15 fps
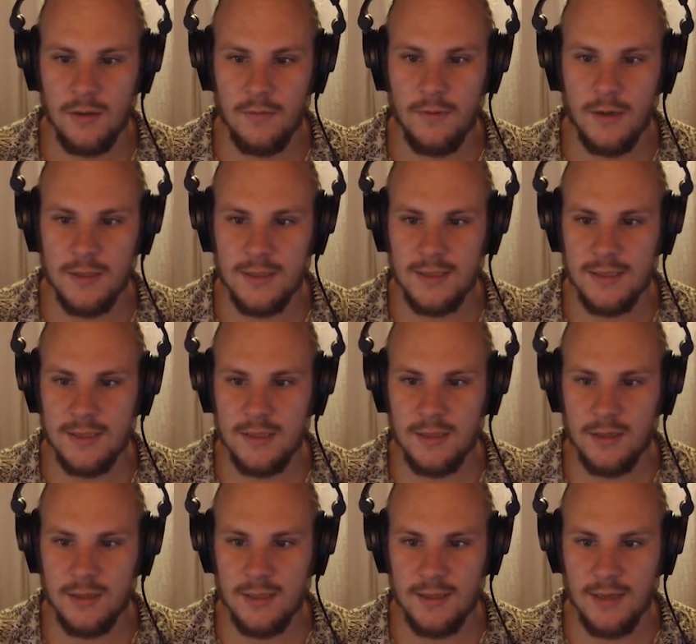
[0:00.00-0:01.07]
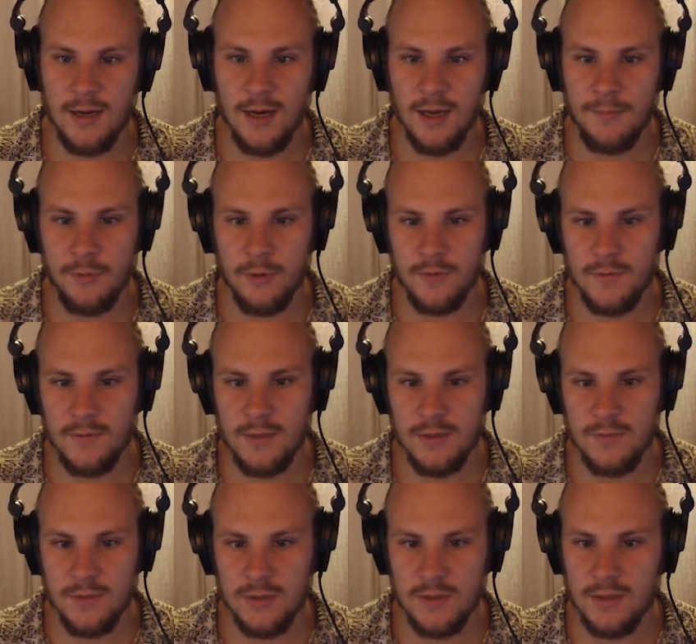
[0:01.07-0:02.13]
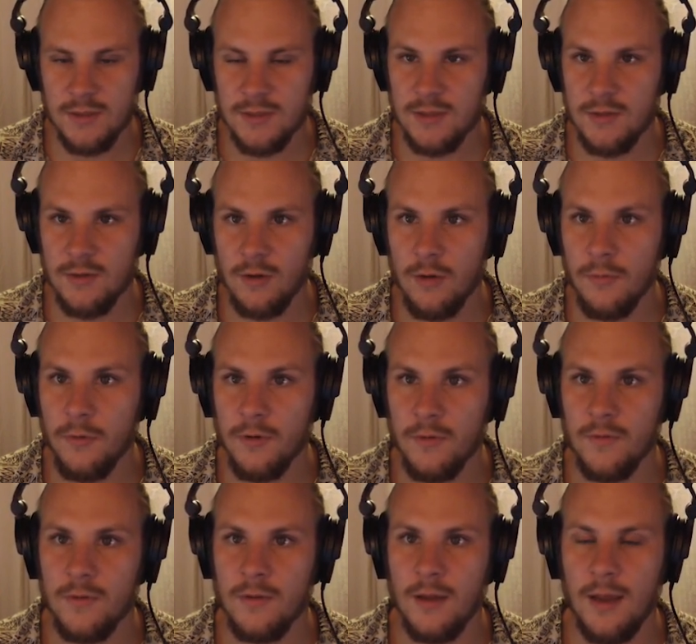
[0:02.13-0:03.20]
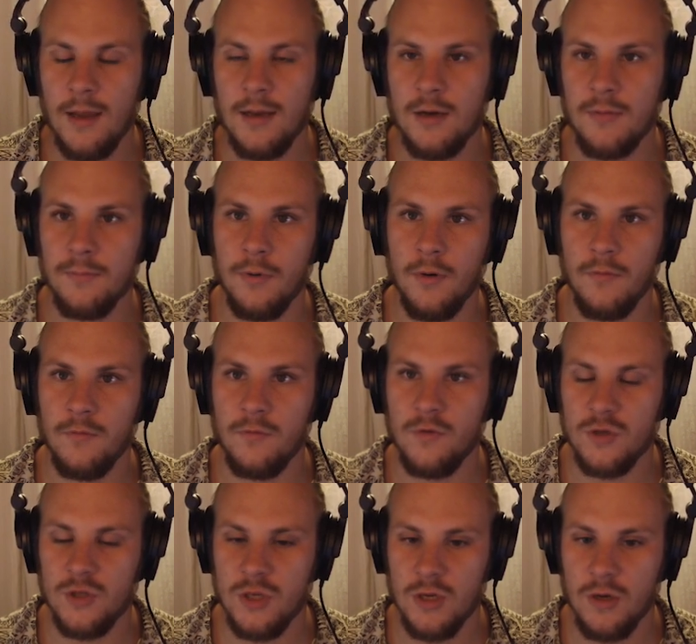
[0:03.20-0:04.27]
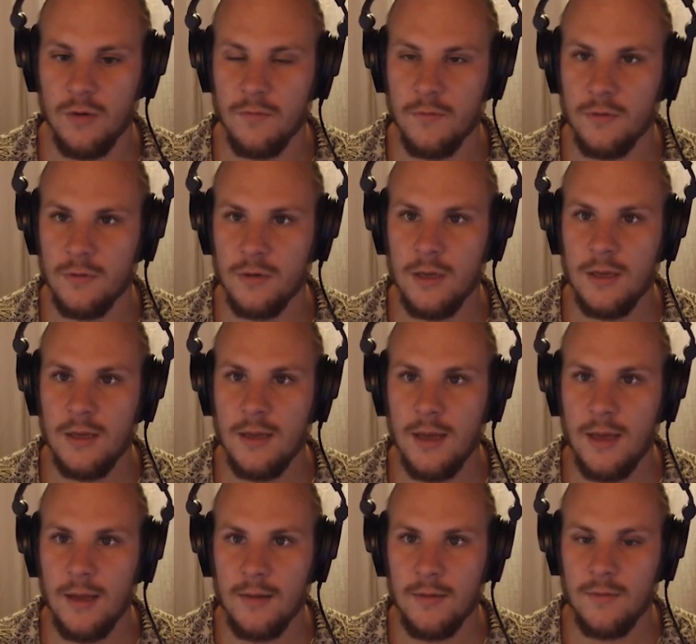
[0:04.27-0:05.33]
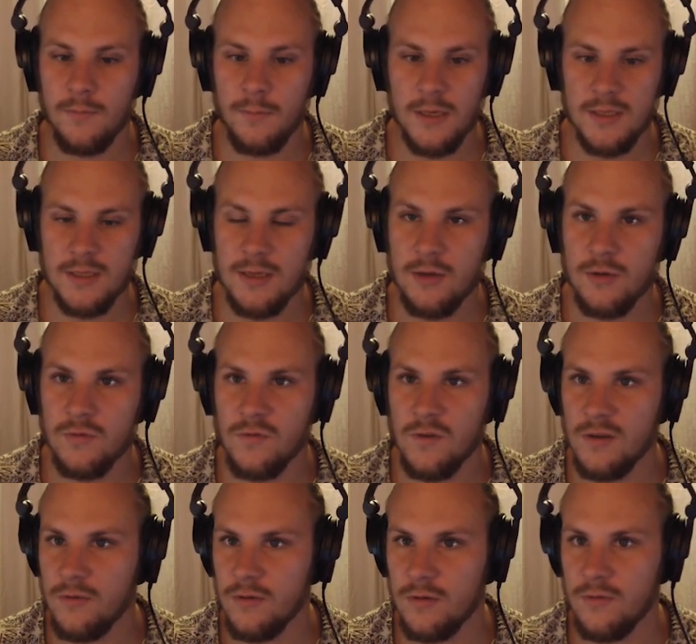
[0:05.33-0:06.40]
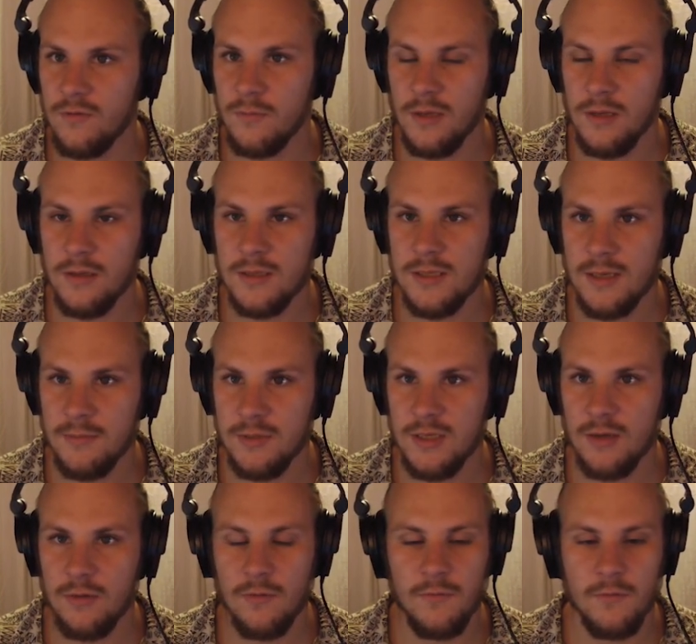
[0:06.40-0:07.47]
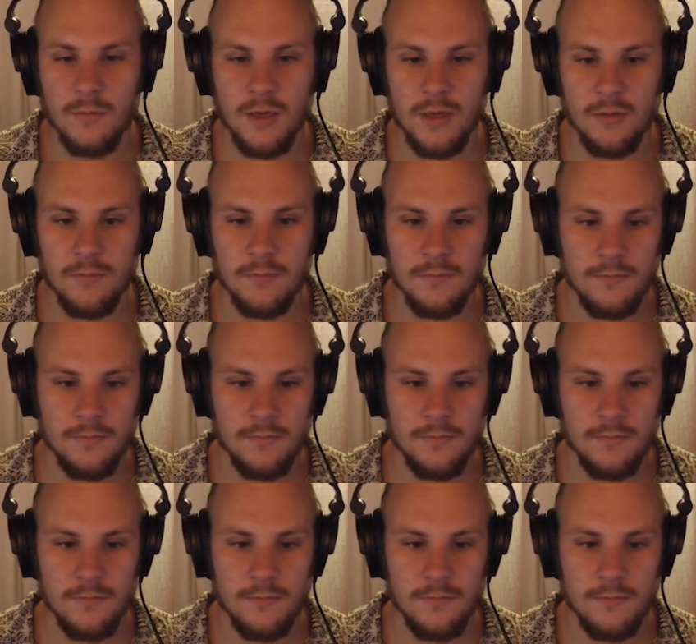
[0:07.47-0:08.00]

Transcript: Whereas this starts at the high point, this one starts at the low point. And they're both crossing over and basically continuing to be the same signal from here.